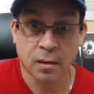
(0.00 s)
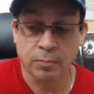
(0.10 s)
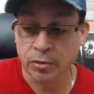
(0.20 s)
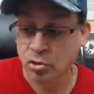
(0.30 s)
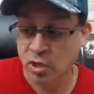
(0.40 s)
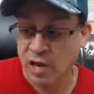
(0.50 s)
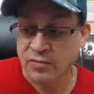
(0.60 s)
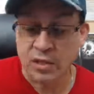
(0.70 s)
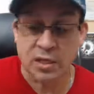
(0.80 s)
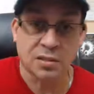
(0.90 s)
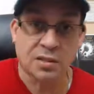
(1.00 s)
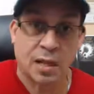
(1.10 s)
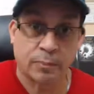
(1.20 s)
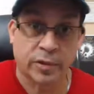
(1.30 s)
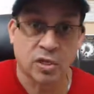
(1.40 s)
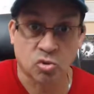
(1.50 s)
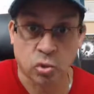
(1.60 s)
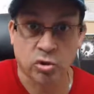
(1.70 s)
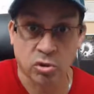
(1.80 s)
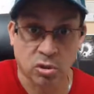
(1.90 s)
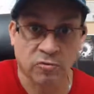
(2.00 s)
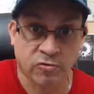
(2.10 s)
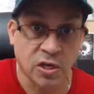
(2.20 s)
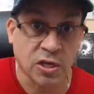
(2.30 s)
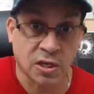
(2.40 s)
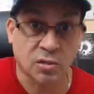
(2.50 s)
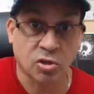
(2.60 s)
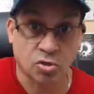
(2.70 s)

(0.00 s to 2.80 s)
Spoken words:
But you have to get to that place where you're defeating the